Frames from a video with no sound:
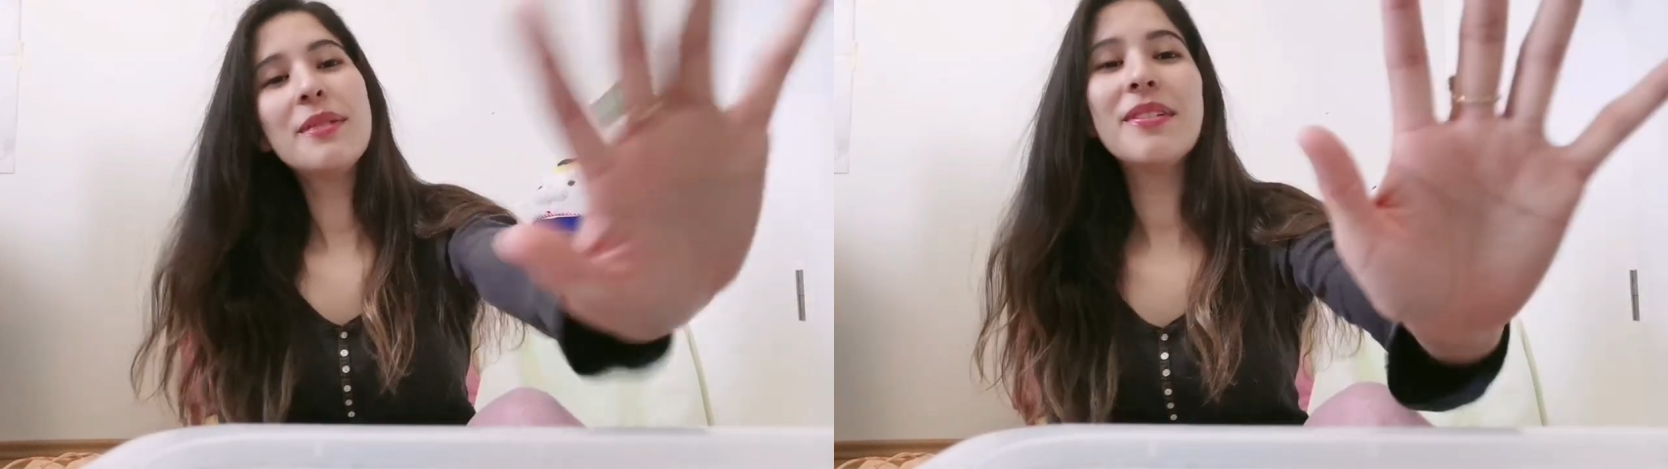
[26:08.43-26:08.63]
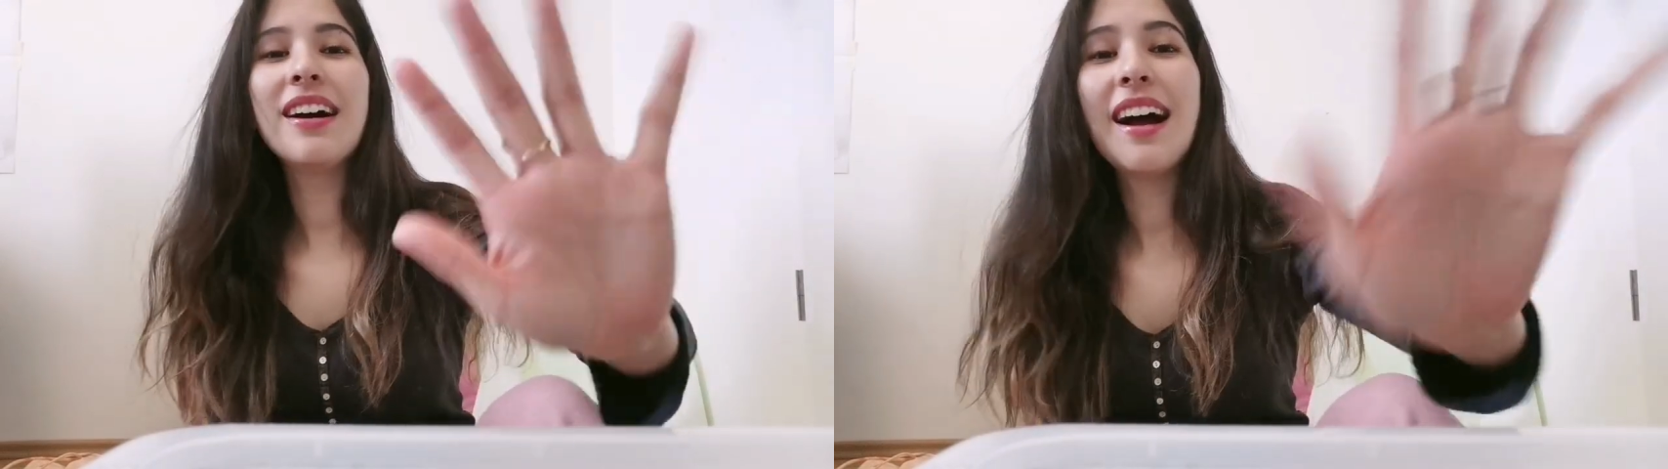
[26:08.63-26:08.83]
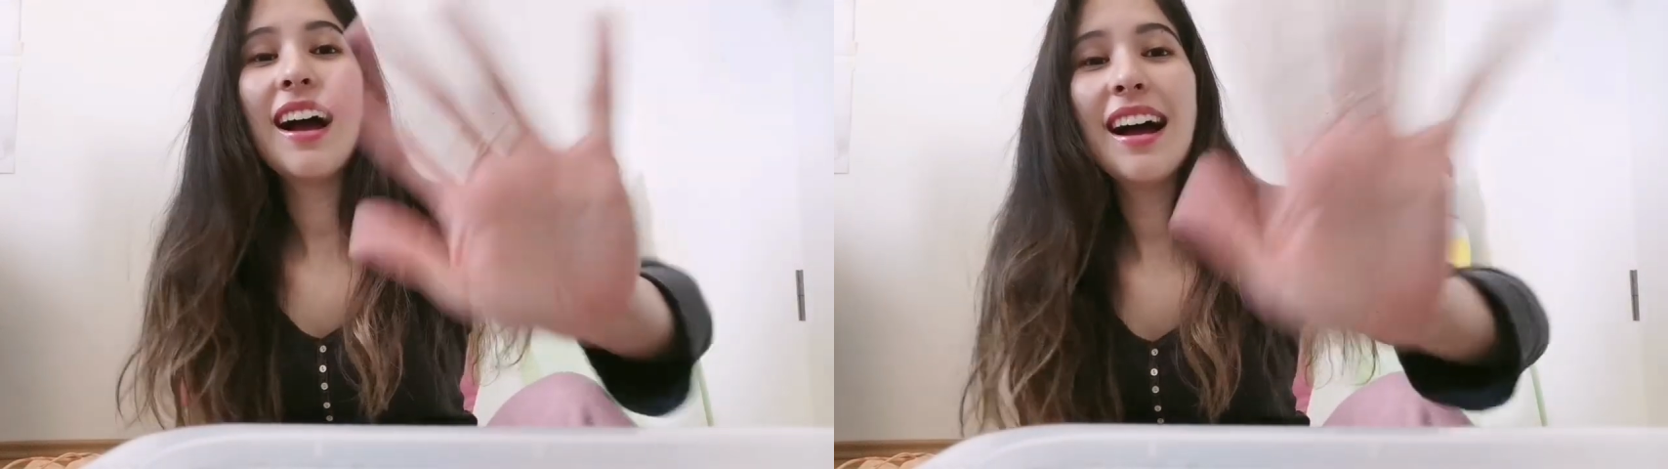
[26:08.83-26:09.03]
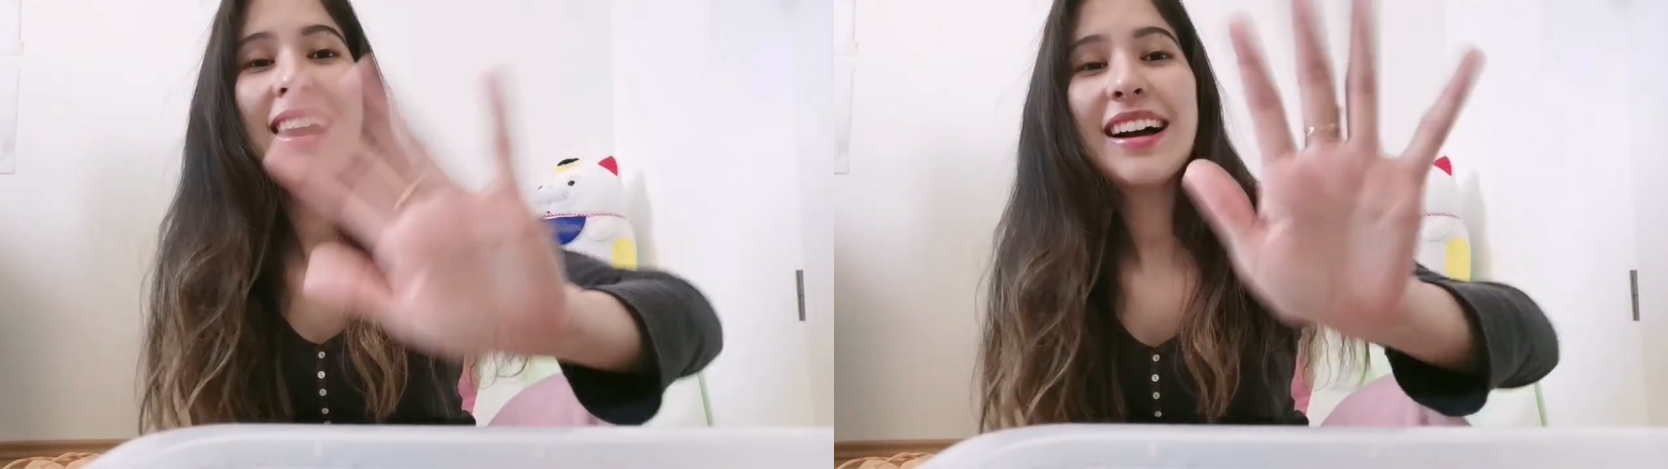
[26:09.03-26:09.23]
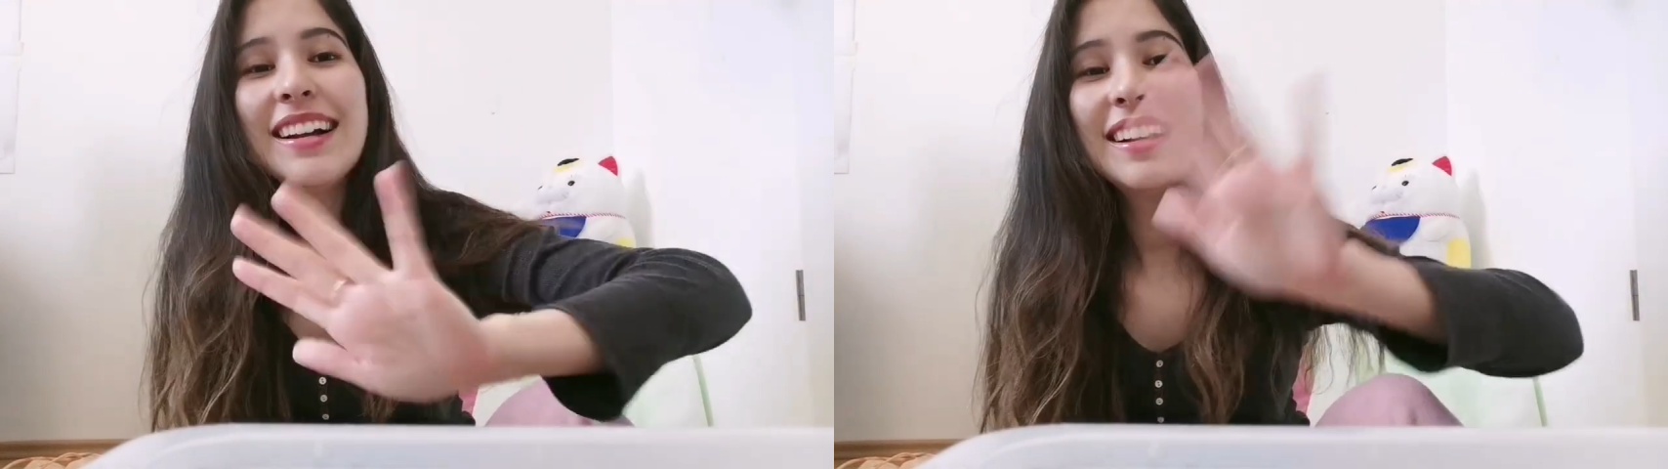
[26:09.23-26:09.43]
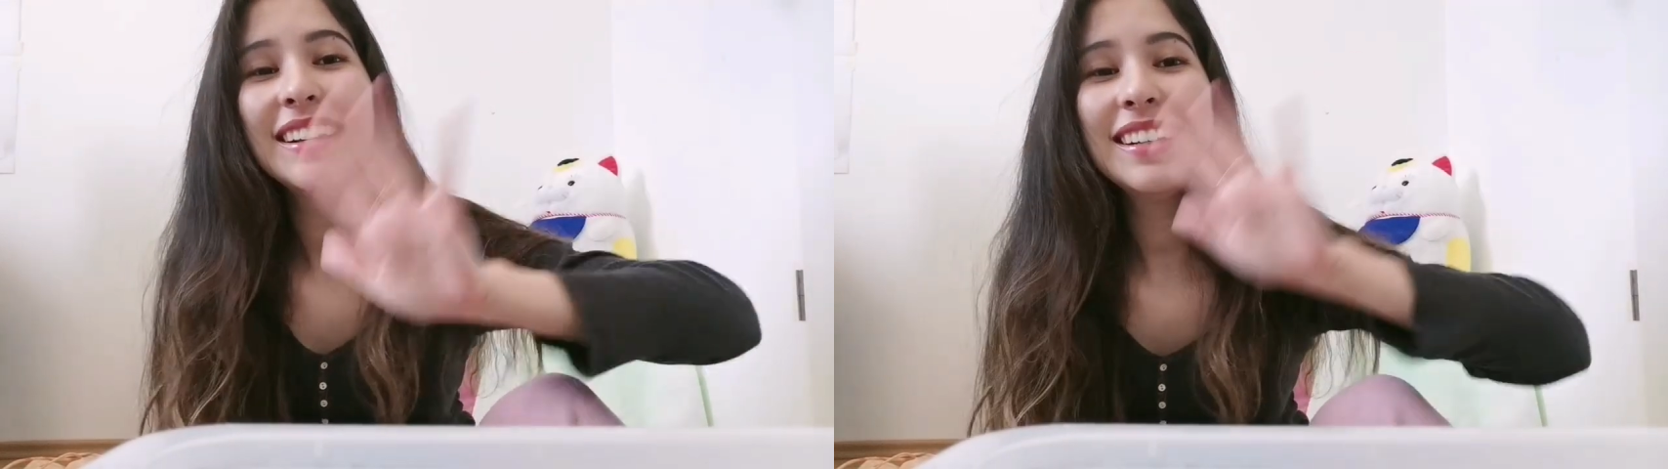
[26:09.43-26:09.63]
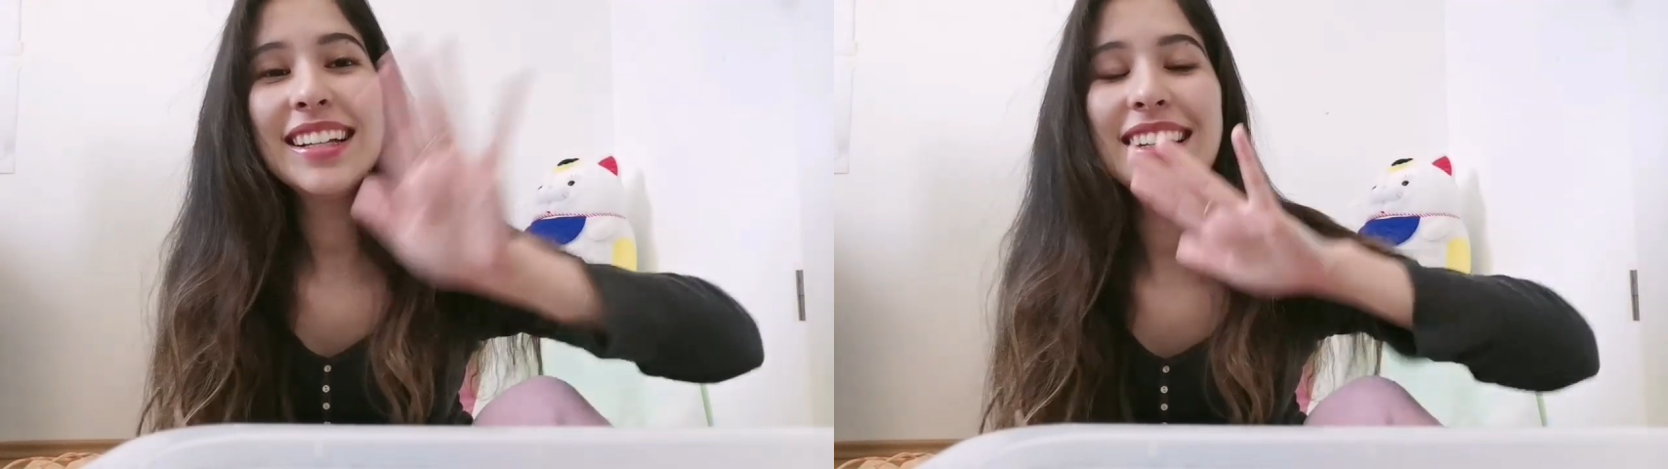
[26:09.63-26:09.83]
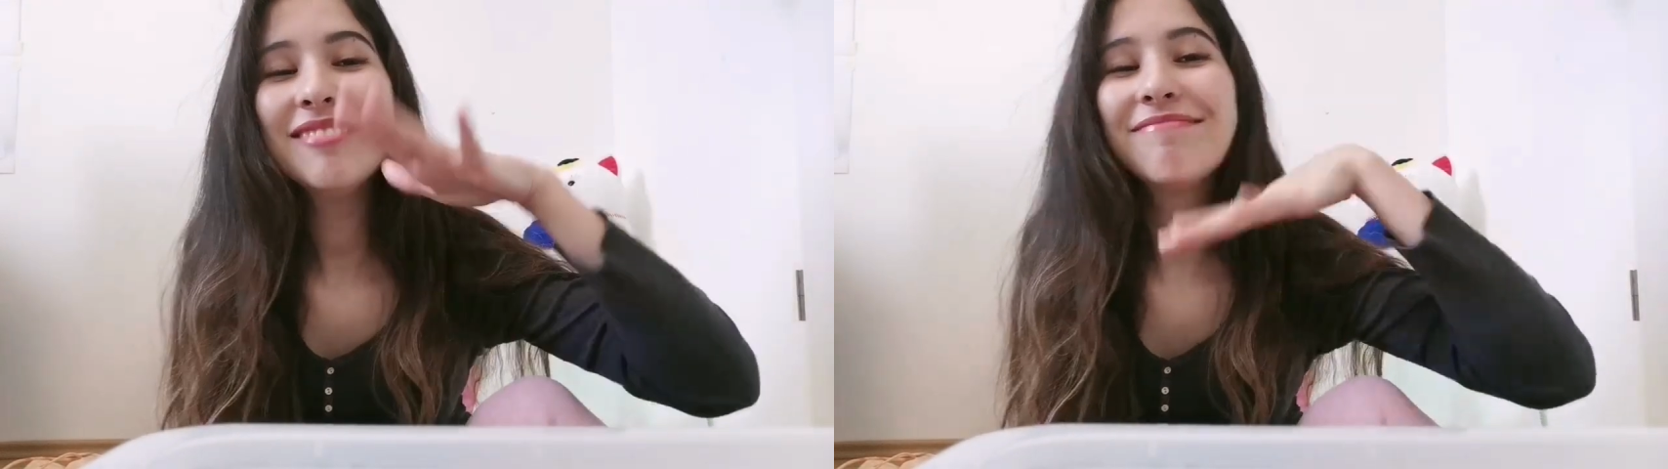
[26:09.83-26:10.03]

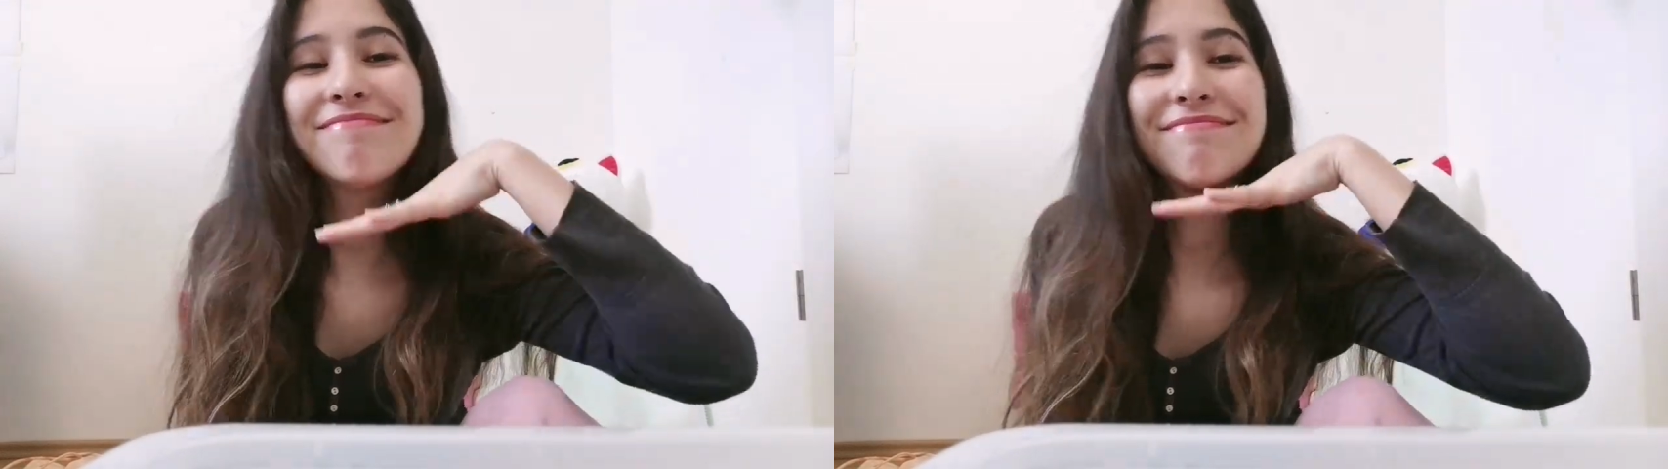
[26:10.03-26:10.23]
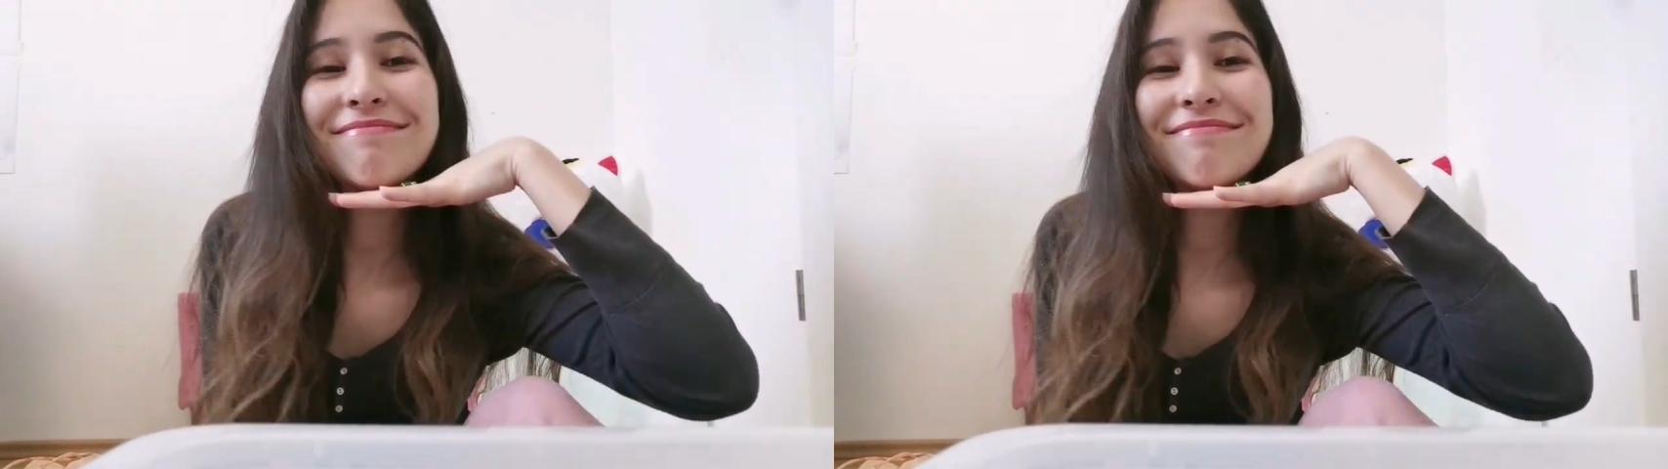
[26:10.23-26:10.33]
video. Bye bye.